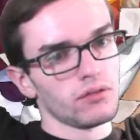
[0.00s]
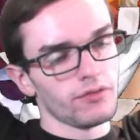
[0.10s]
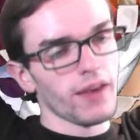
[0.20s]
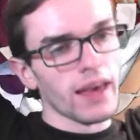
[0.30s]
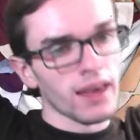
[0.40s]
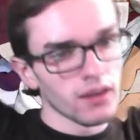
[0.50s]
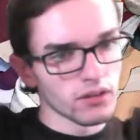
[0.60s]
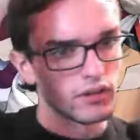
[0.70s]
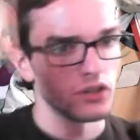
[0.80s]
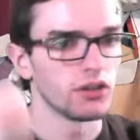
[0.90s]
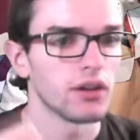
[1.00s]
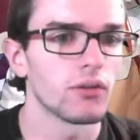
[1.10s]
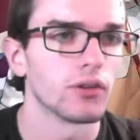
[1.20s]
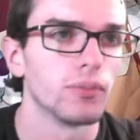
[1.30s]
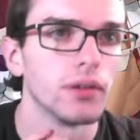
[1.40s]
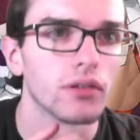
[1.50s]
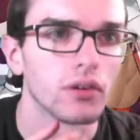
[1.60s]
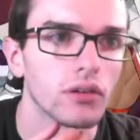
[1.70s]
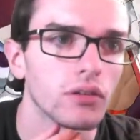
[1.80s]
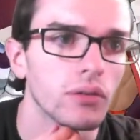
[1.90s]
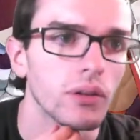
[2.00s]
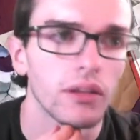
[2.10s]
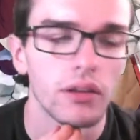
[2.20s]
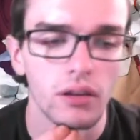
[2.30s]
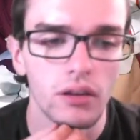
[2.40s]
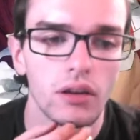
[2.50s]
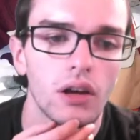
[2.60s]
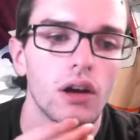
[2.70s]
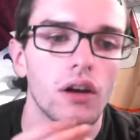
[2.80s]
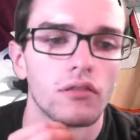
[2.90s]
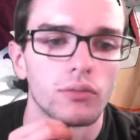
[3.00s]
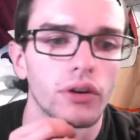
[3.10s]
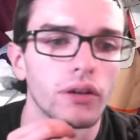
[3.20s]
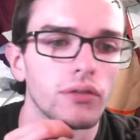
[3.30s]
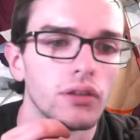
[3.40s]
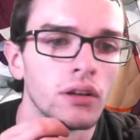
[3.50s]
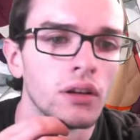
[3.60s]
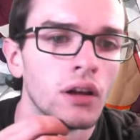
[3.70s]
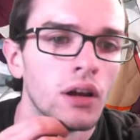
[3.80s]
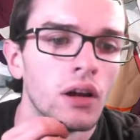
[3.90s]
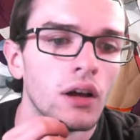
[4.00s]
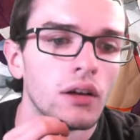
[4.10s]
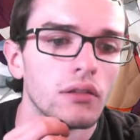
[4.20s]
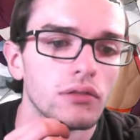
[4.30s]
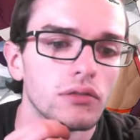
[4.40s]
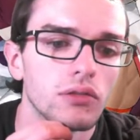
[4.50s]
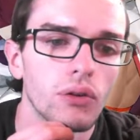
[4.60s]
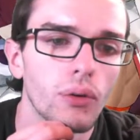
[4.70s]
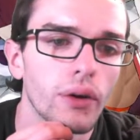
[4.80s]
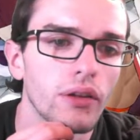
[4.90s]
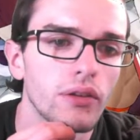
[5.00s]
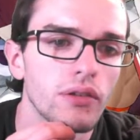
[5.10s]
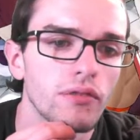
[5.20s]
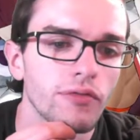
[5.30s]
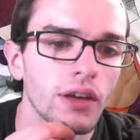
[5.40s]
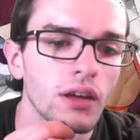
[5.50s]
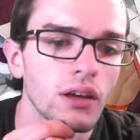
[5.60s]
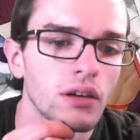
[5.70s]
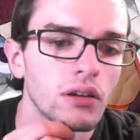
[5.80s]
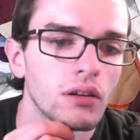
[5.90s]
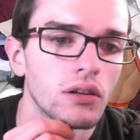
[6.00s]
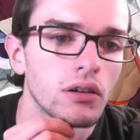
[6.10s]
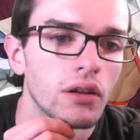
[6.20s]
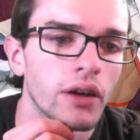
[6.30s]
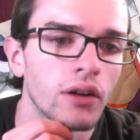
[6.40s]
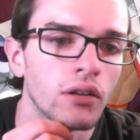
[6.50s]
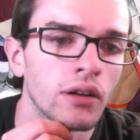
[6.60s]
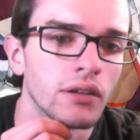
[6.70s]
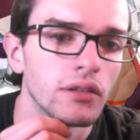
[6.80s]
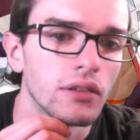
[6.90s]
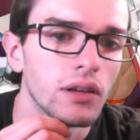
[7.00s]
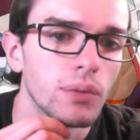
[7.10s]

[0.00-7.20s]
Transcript: Faye, she's getting Resplendent art soon, I think, from what I've seen. Don't know why they're doing Faye, in all honesty,